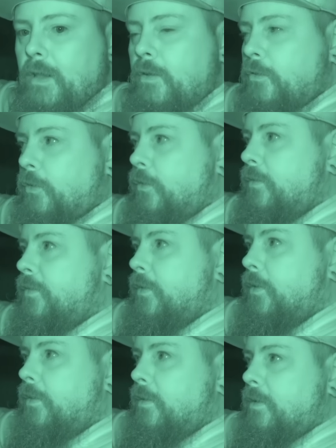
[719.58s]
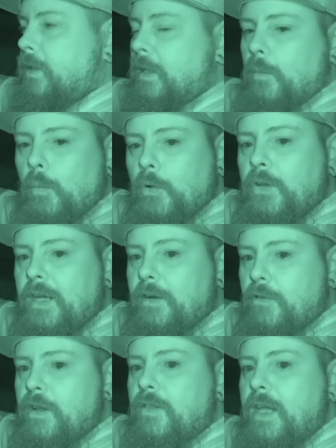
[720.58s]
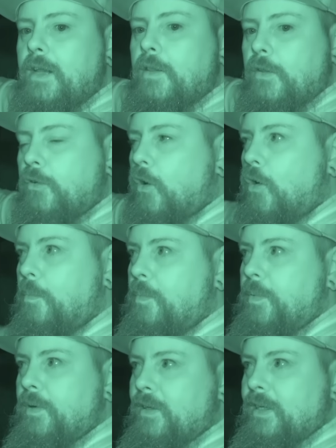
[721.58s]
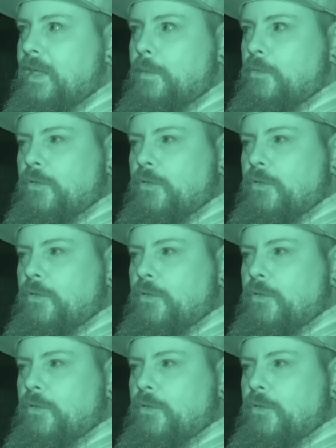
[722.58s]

sort of the, the little wood area there at the top, he was